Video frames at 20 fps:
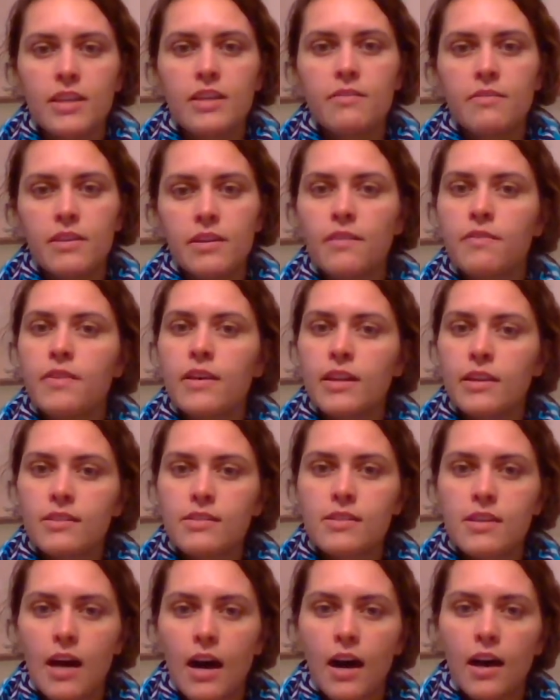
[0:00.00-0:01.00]
even if it
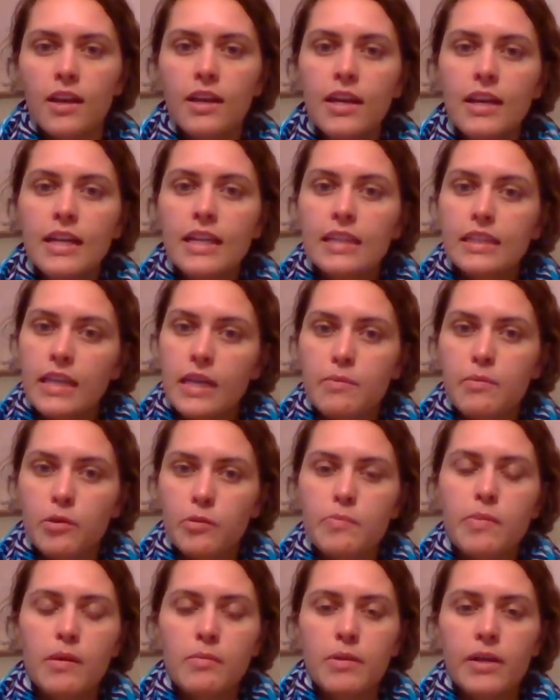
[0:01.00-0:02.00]
is not
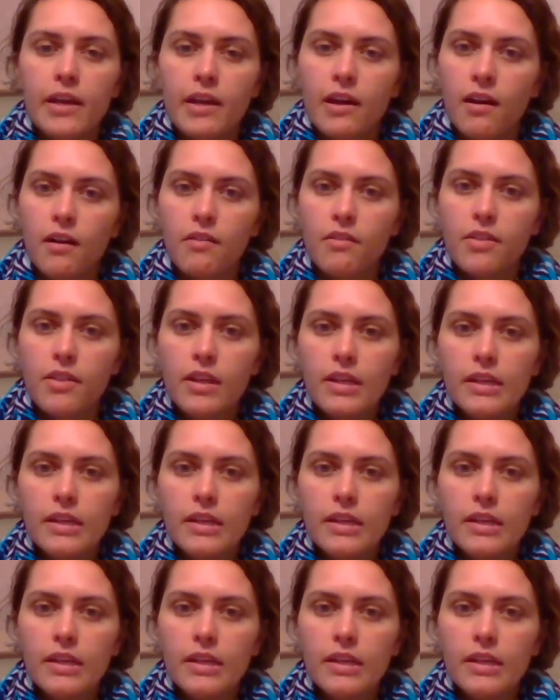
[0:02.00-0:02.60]
labeled public health.